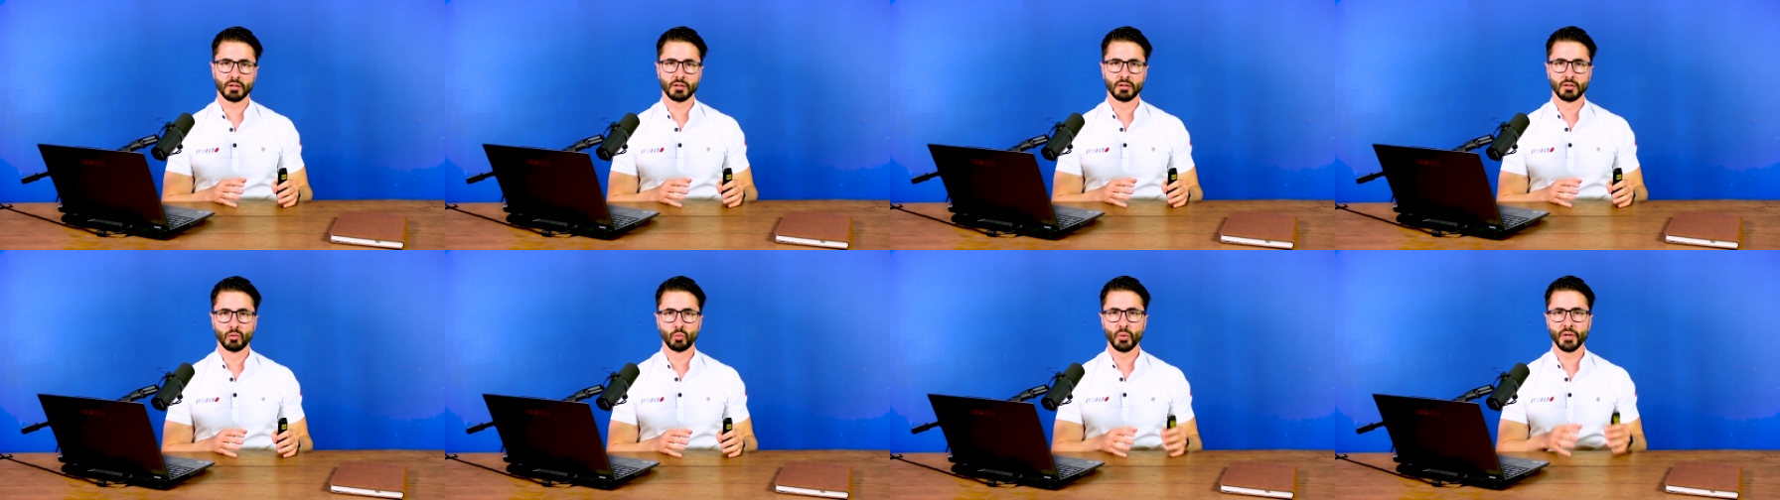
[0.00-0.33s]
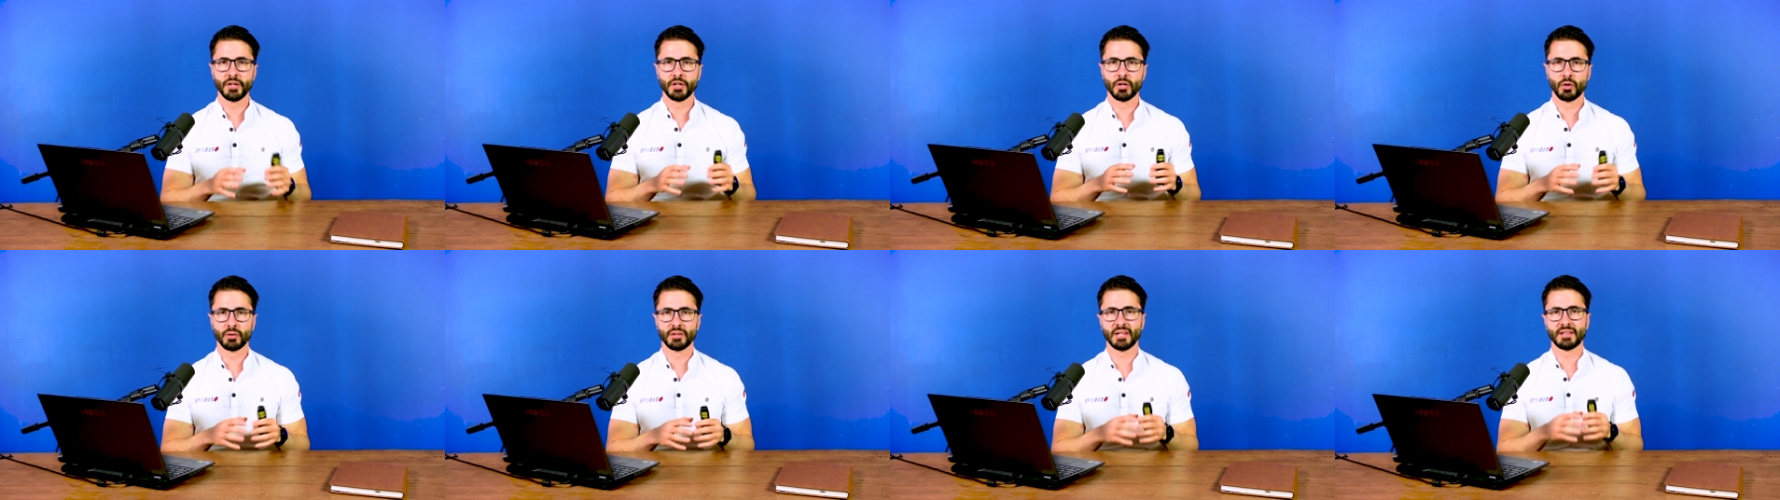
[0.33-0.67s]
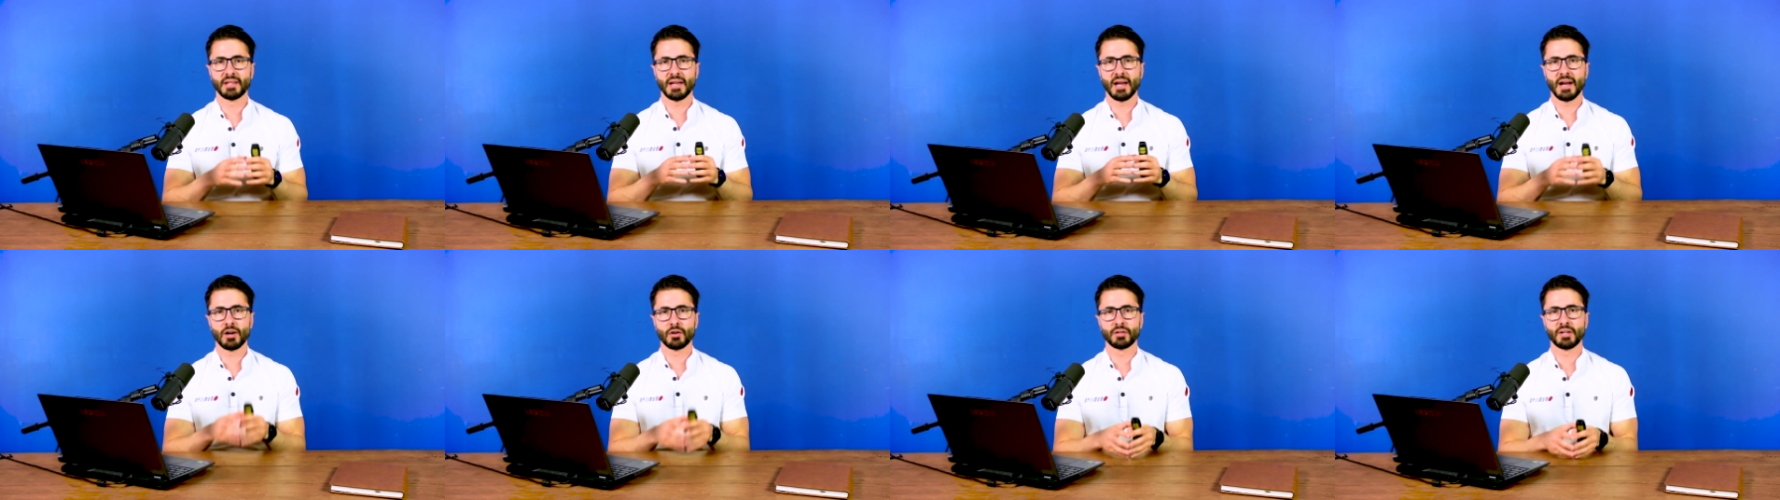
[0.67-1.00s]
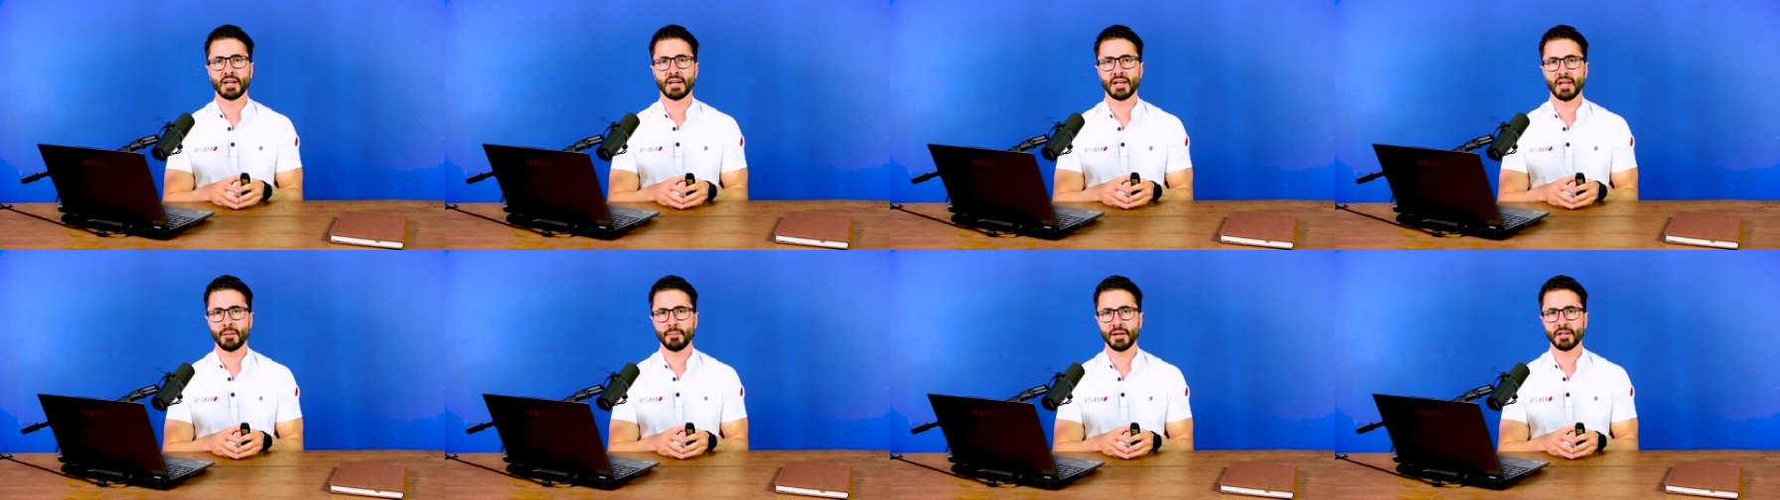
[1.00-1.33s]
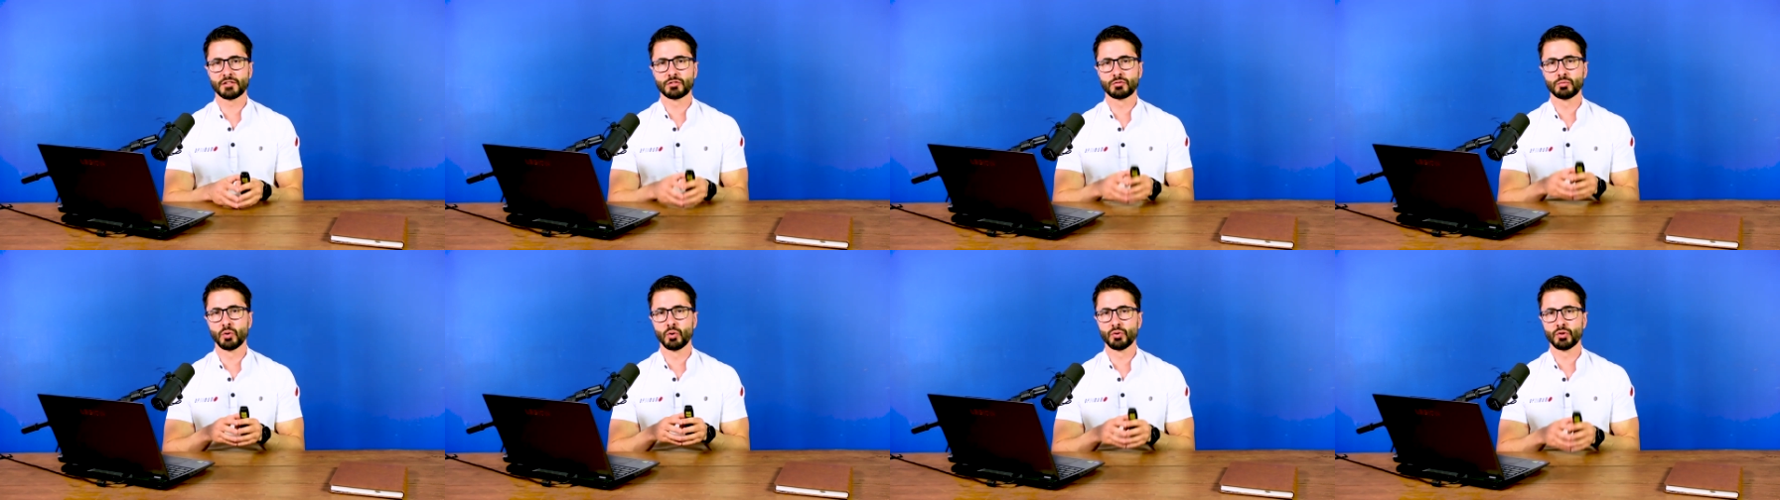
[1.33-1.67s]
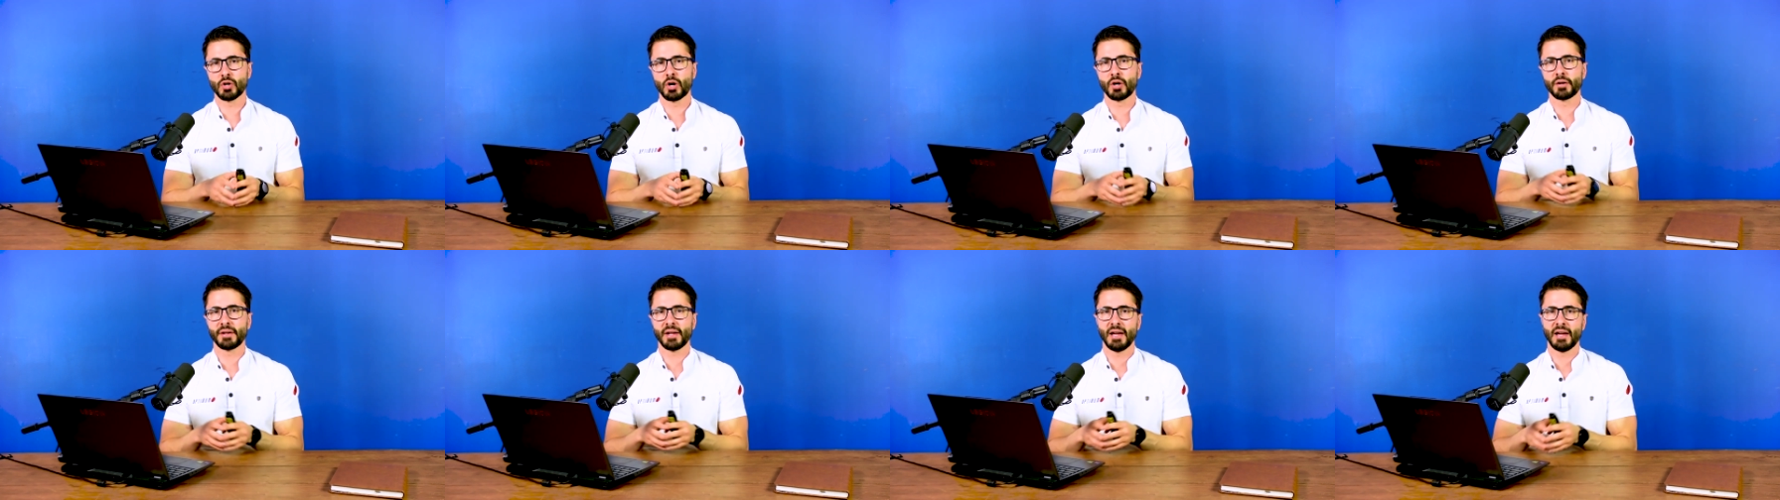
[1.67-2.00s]
we know that aerodynamics will not
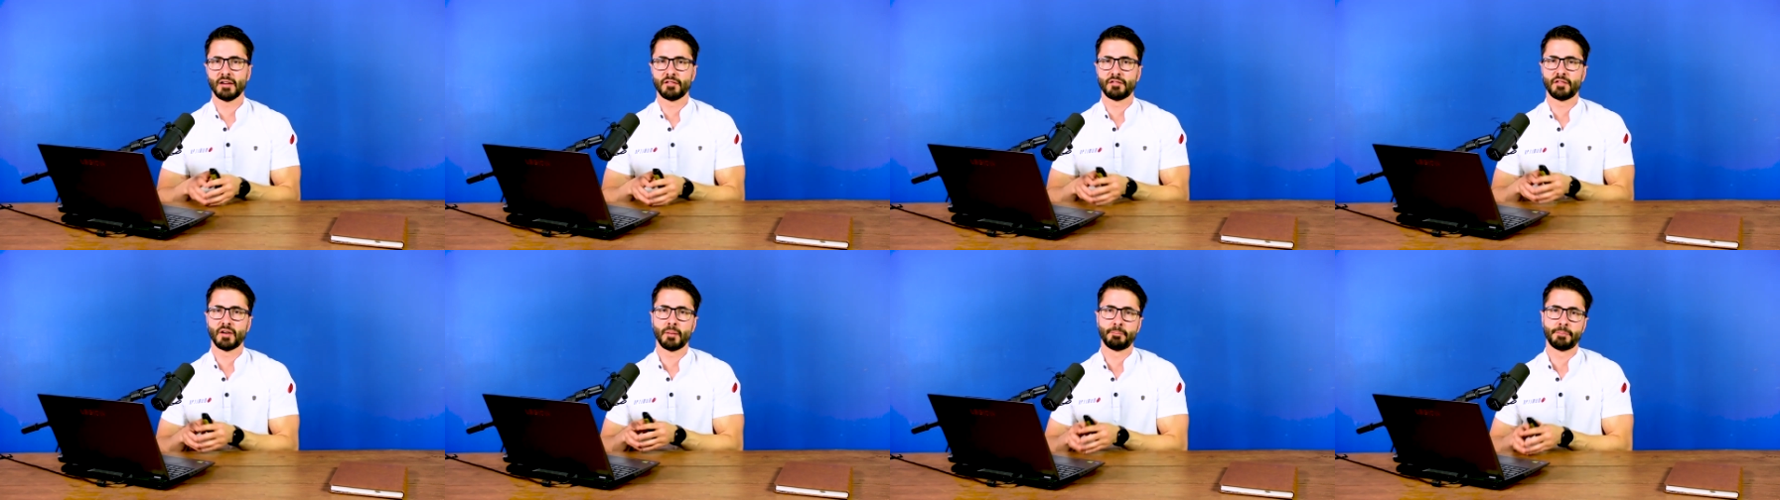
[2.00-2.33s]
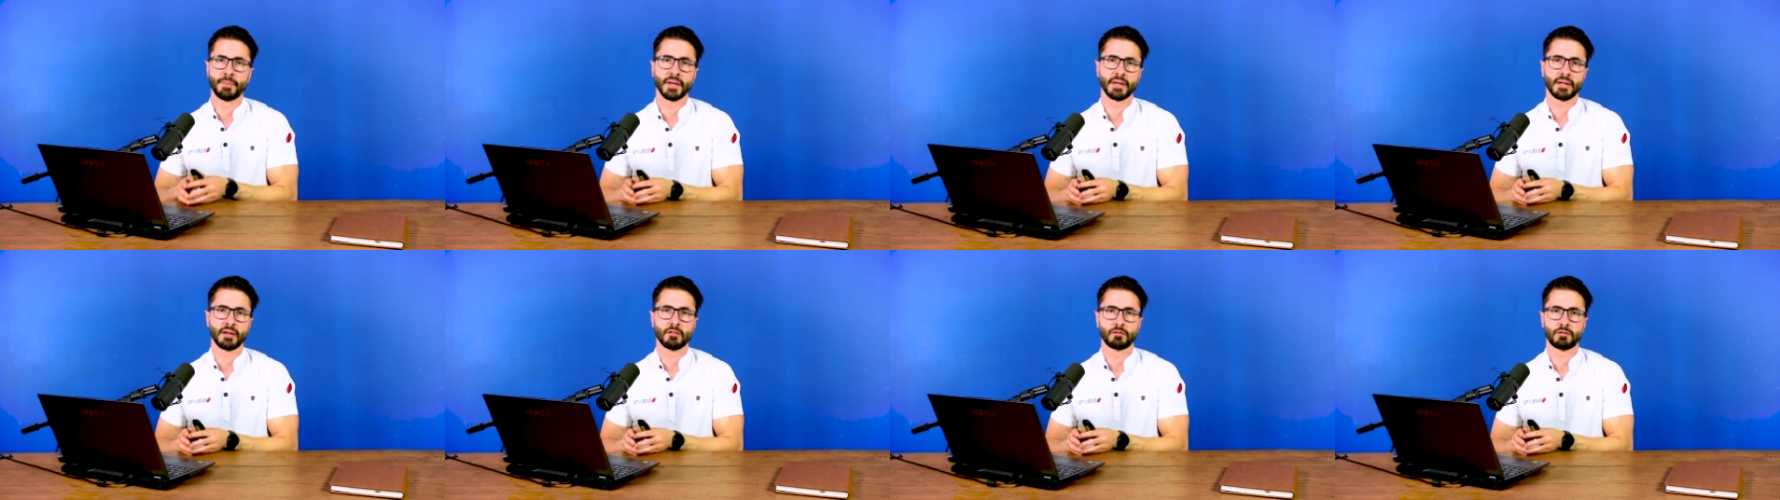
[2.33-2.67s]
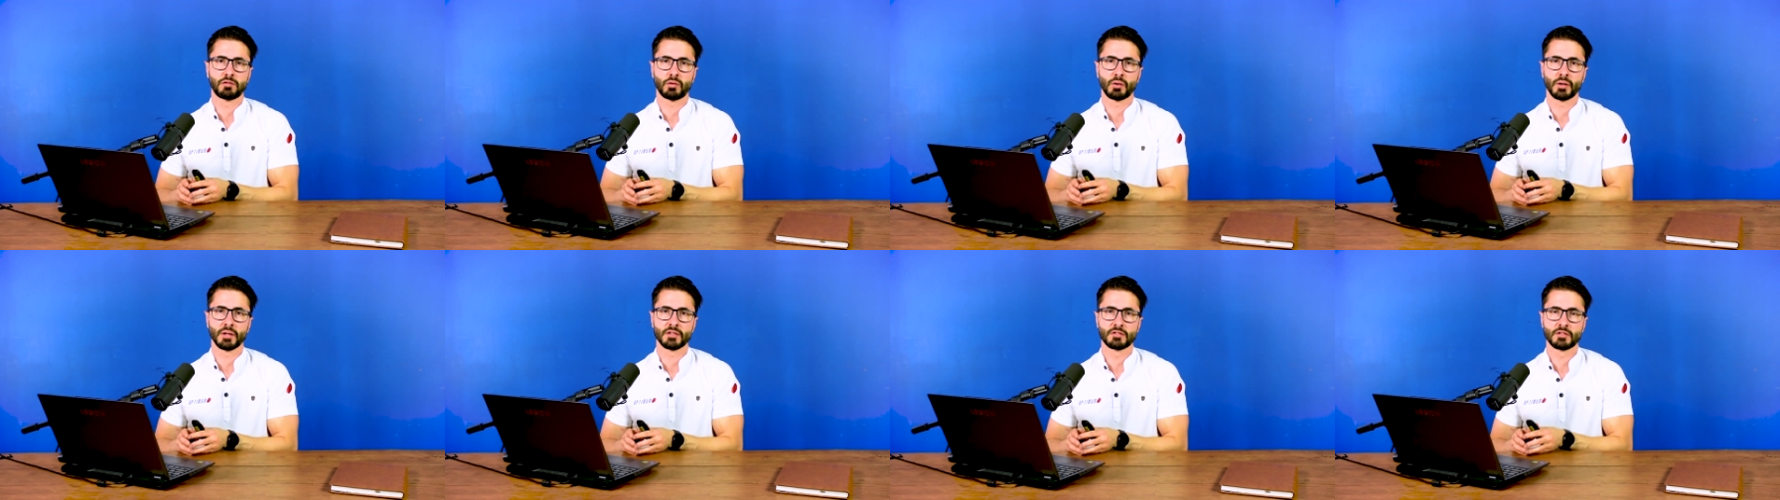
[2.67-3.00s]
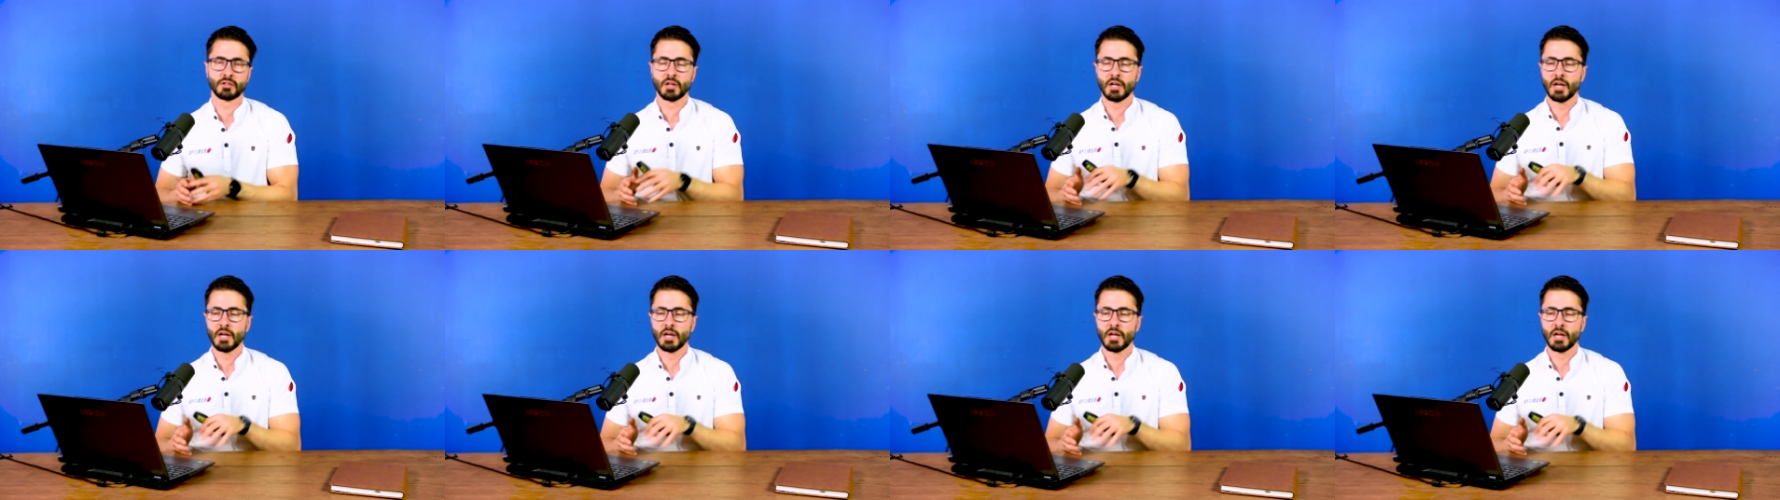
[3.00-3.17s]
have a big influence.